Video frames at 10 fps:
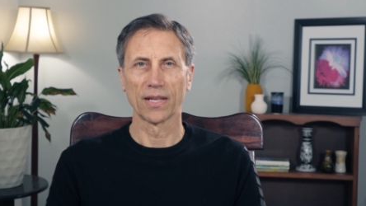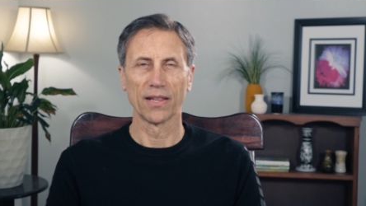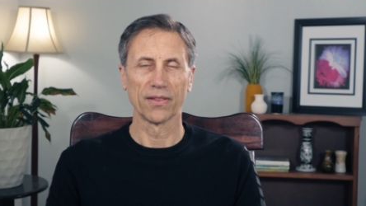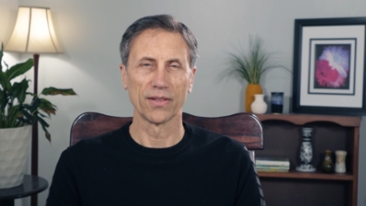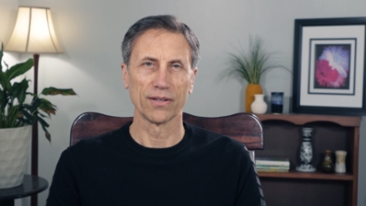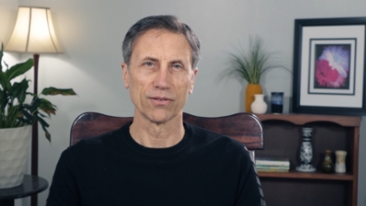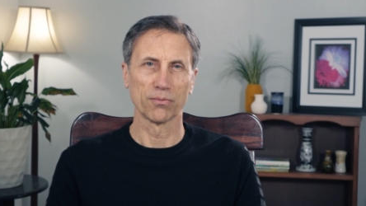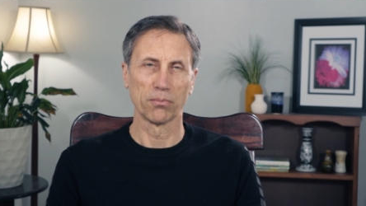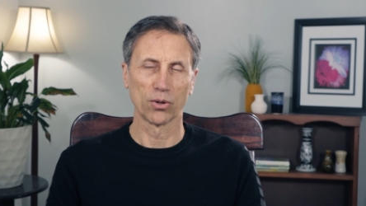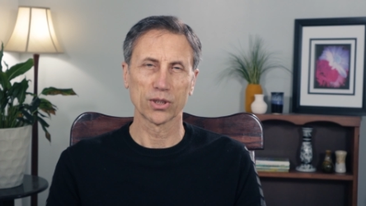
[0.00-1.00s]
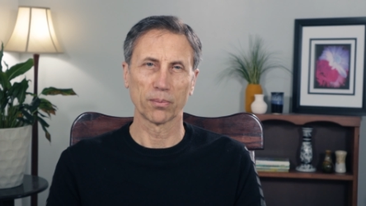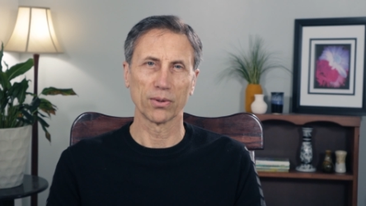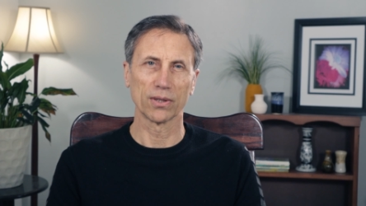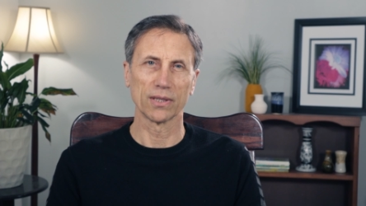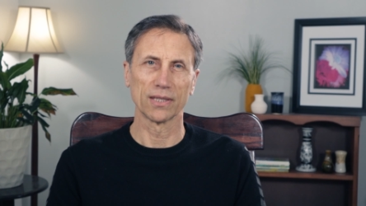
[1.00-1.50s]
And there's
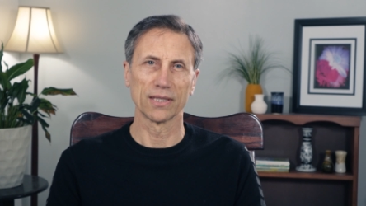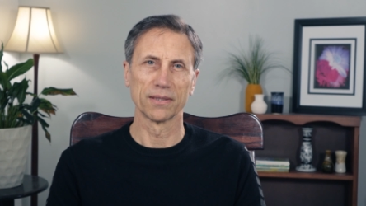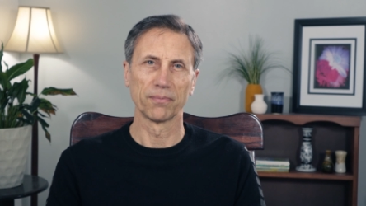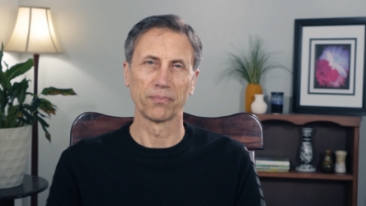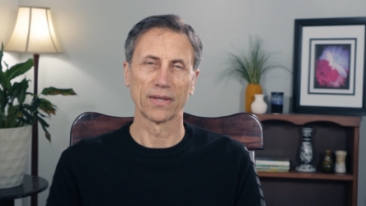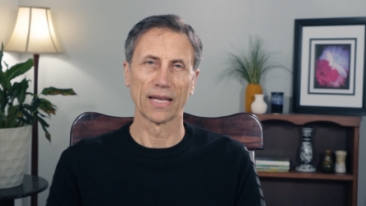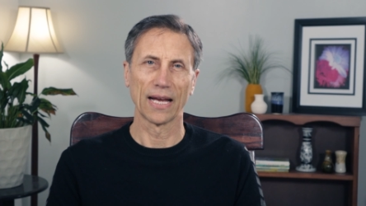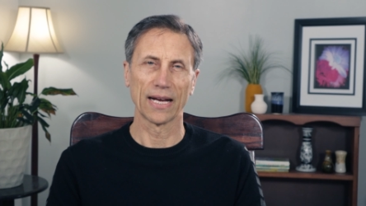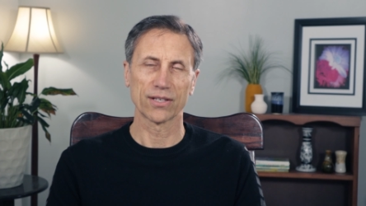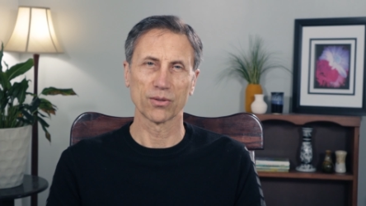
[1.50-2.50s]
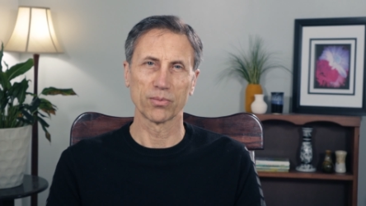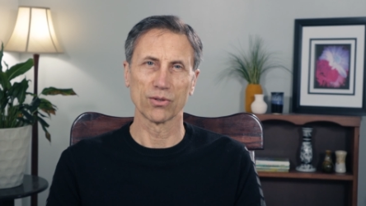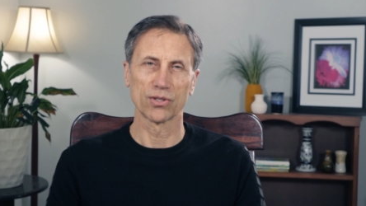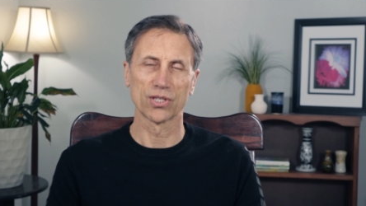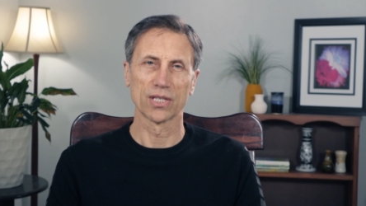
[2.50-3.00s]
multiple
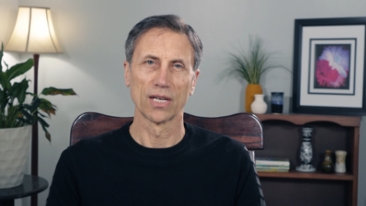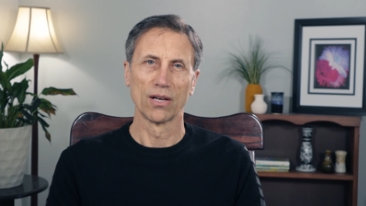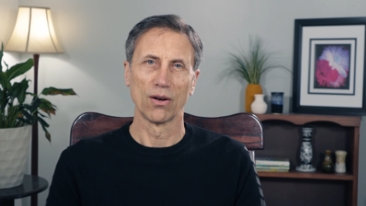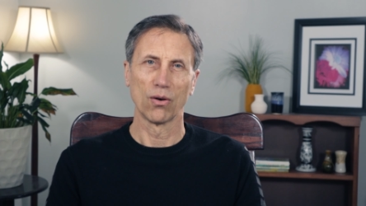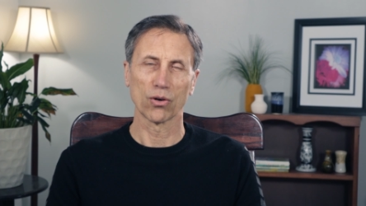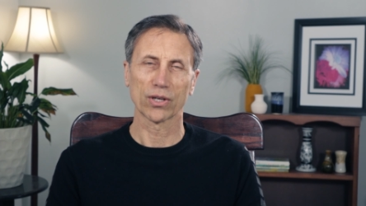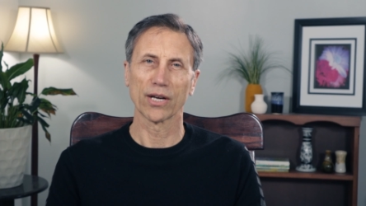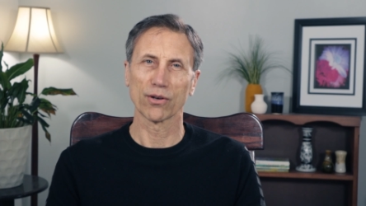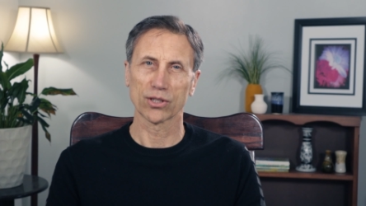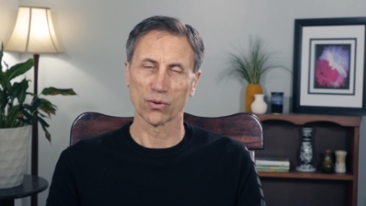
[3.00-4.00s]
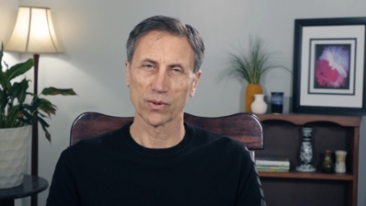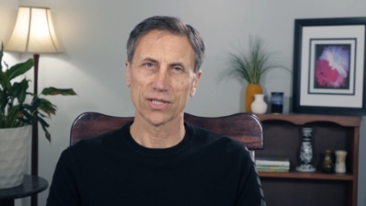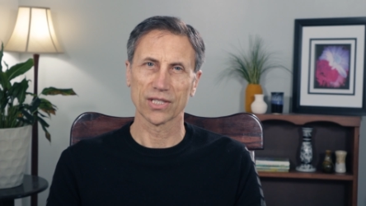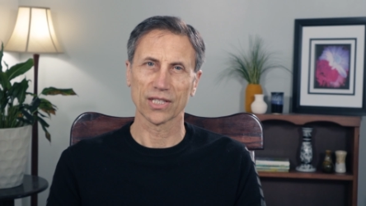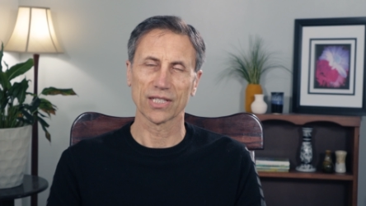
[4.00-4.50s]
attributes or
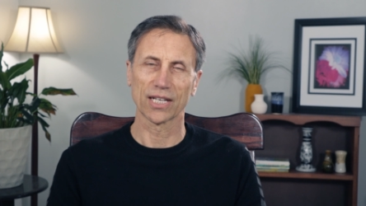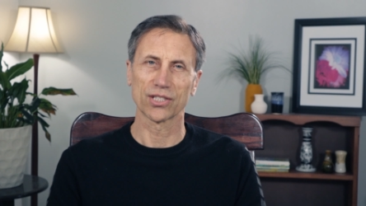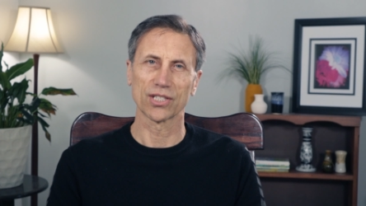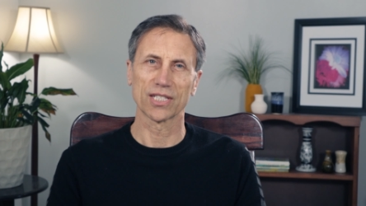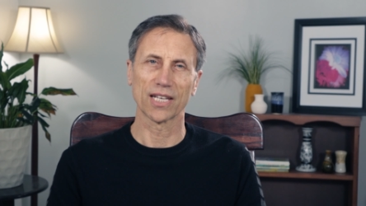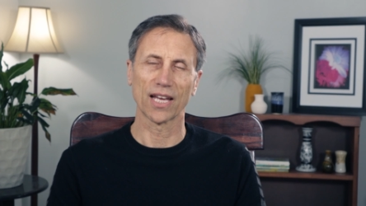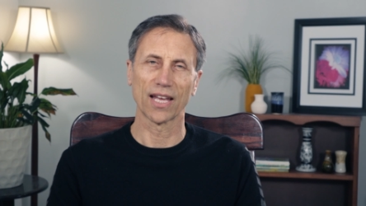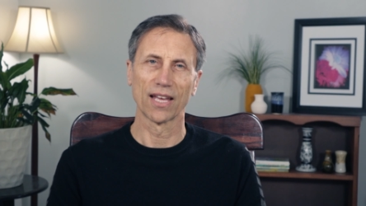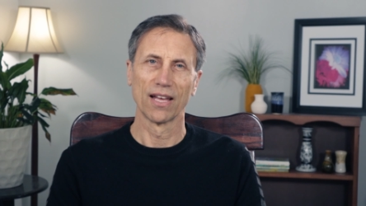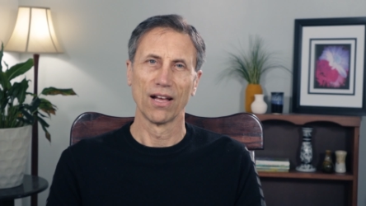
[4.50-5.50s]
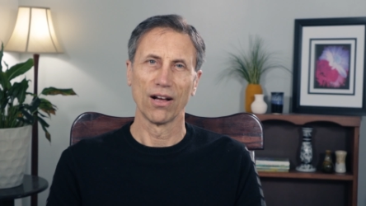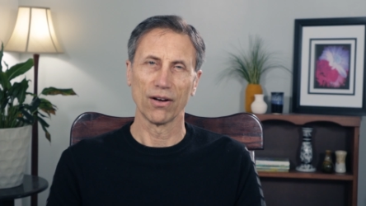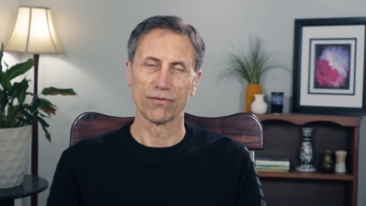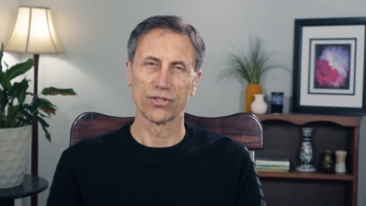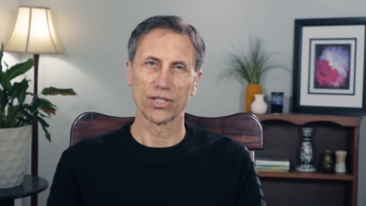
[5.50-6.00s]
characteristics, I should say,
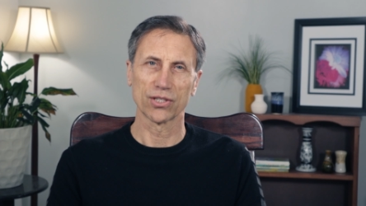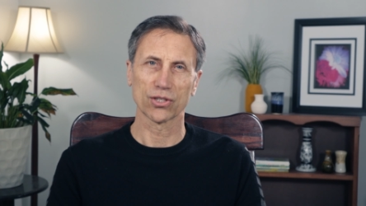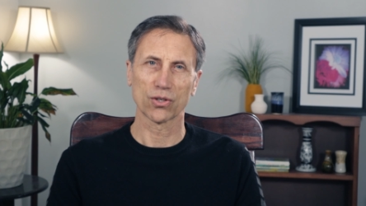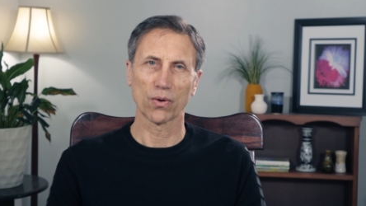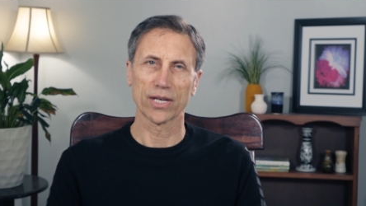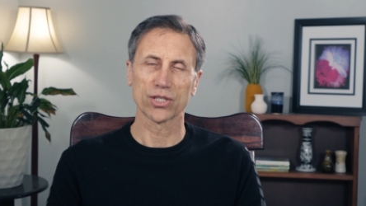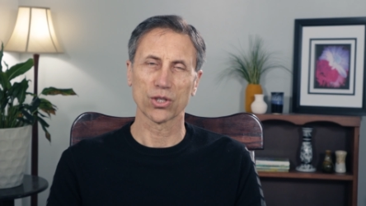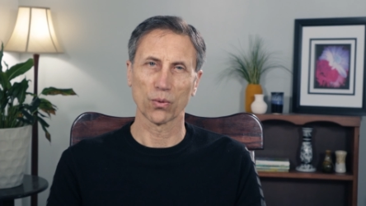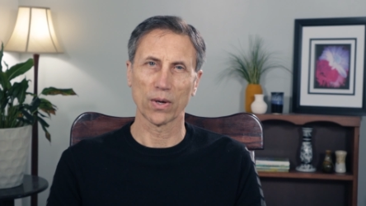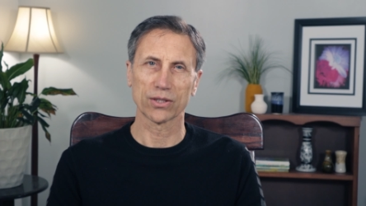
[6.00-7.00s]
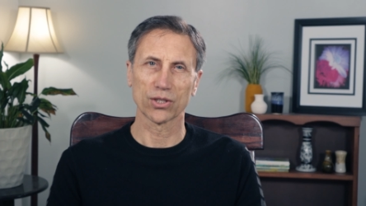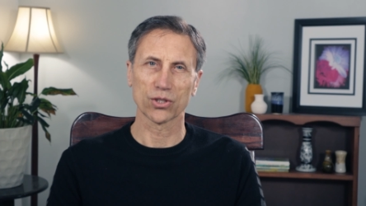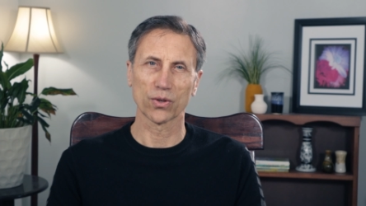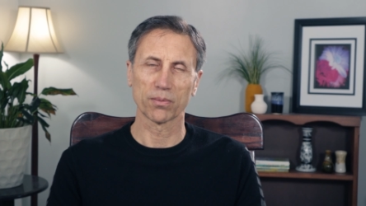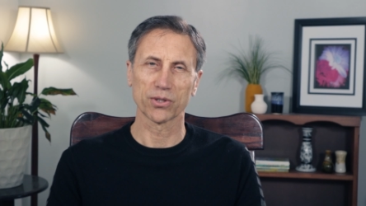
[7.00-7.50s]
of Jesus Christ throughout the
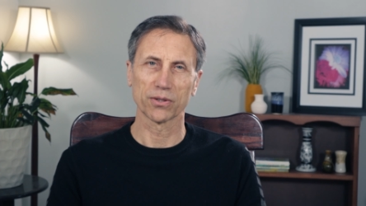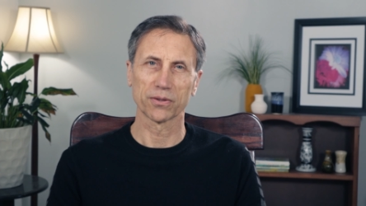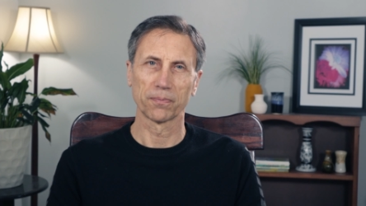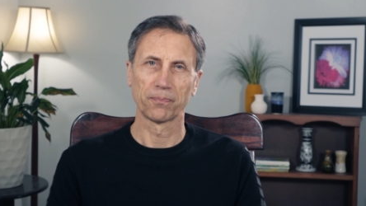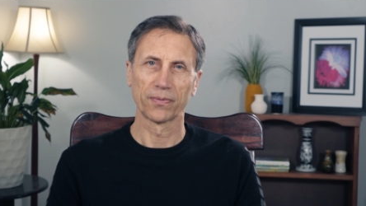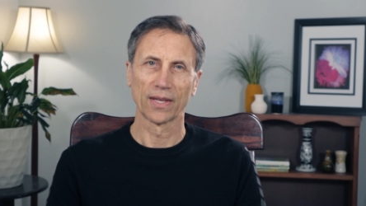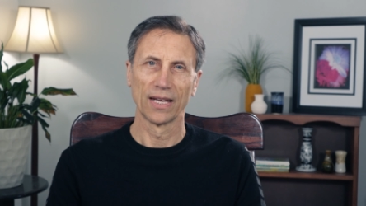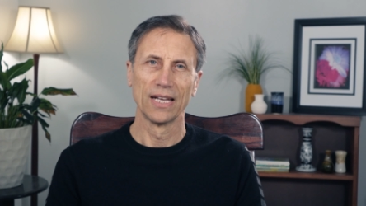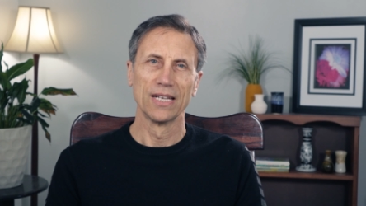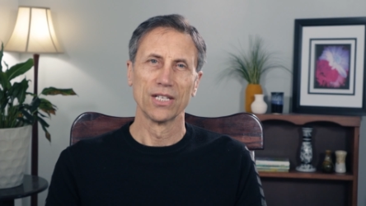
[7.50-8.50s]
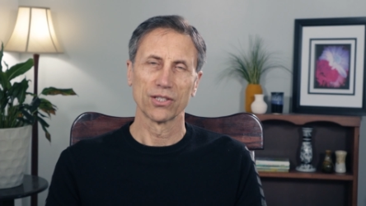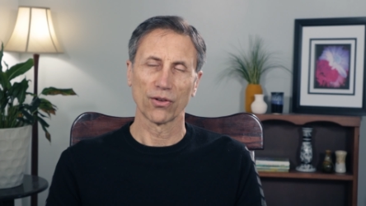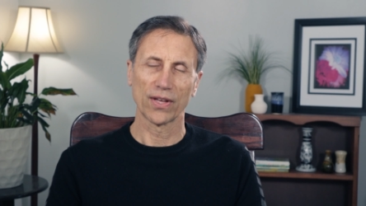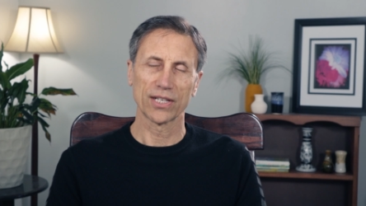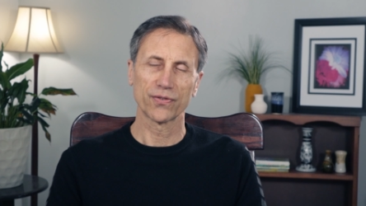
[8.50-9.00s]
Scriptures.
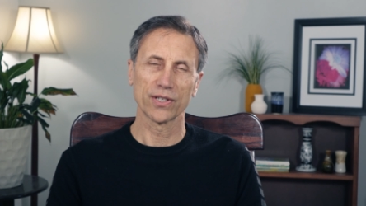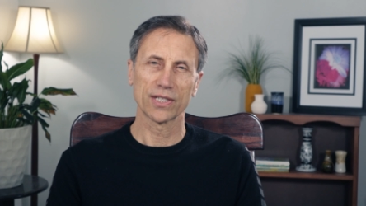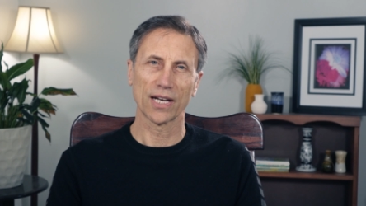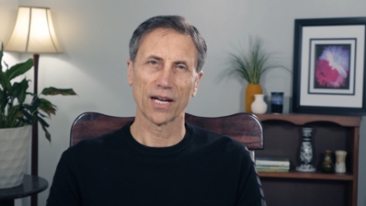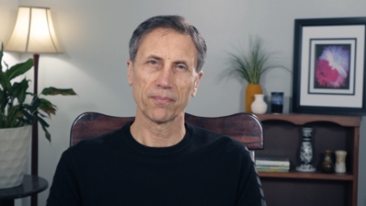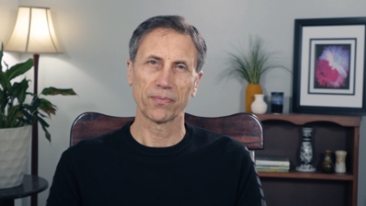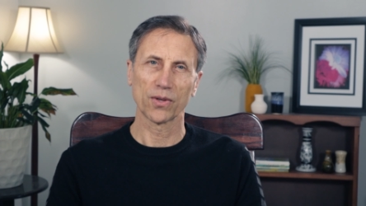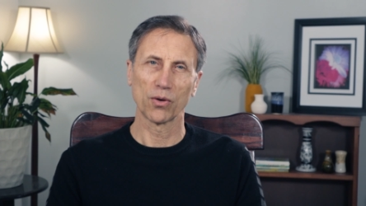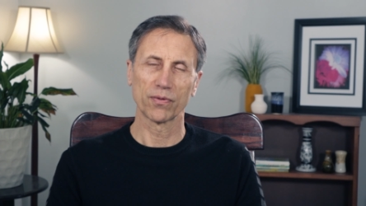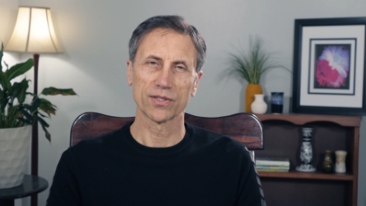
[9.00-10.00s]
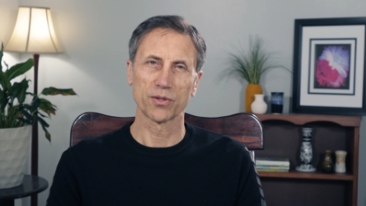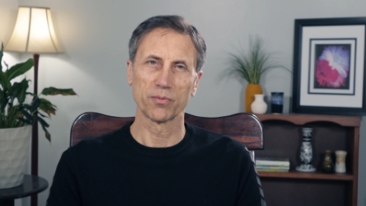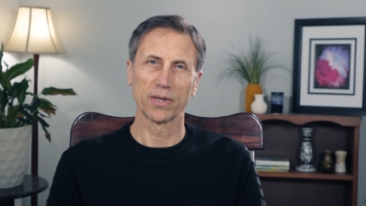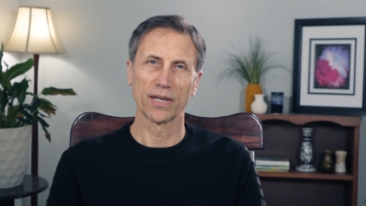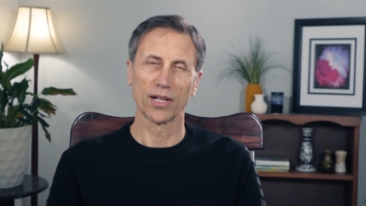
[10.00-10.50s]
So thanks for your time. Hope this
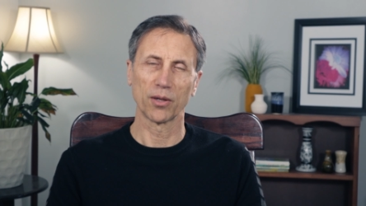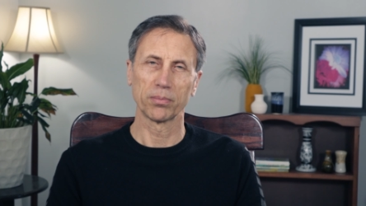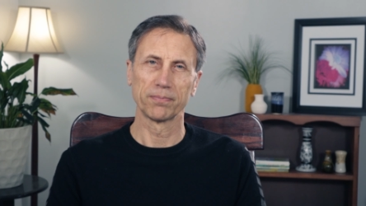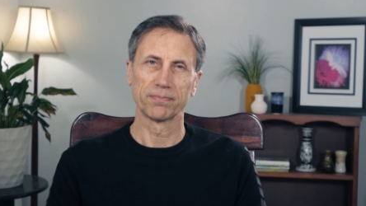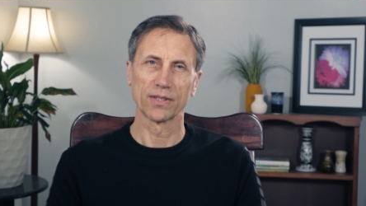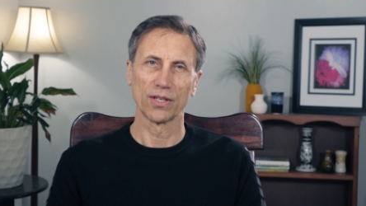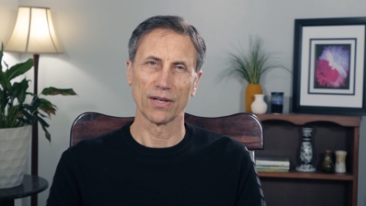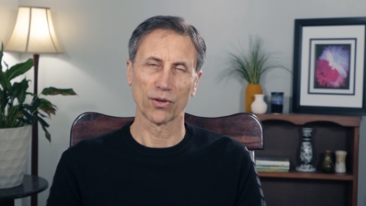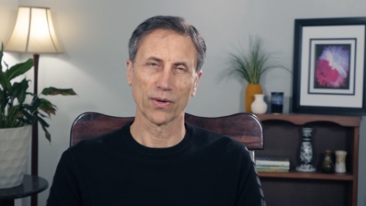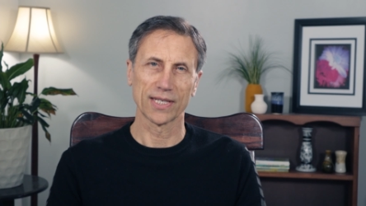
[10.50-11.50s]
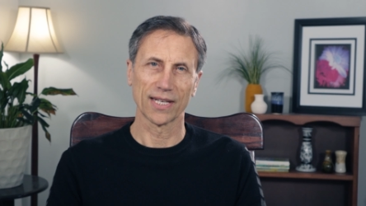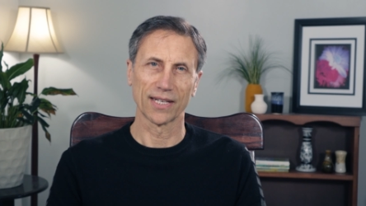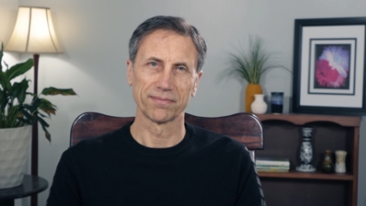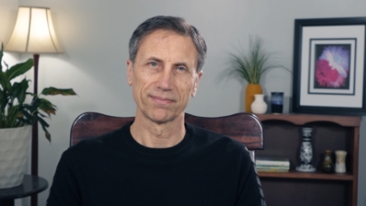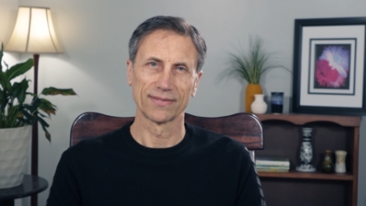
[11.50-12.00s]
has been a help. You have a great
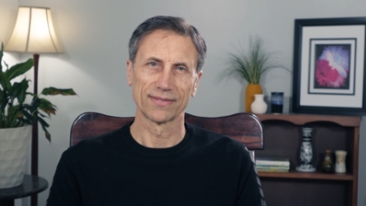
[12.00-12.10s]
day.